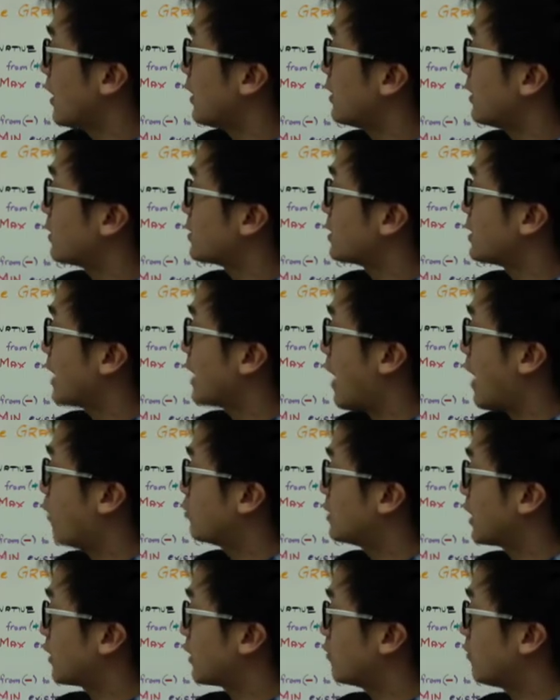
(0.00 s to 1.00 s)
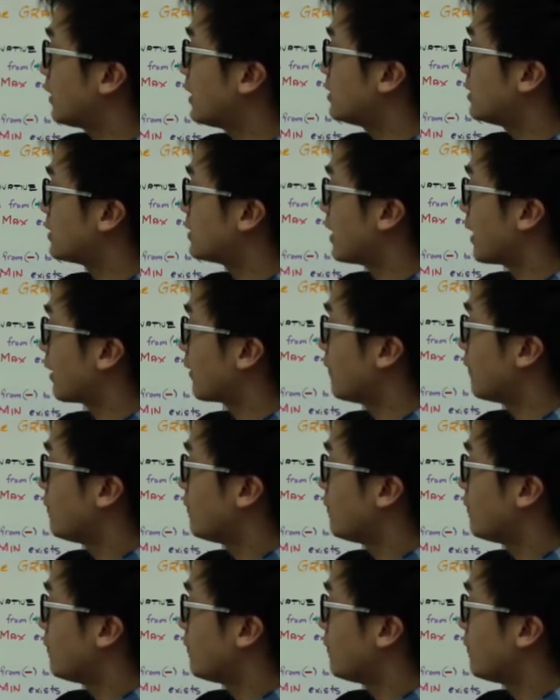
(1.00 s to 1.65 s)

and it's now decreasing.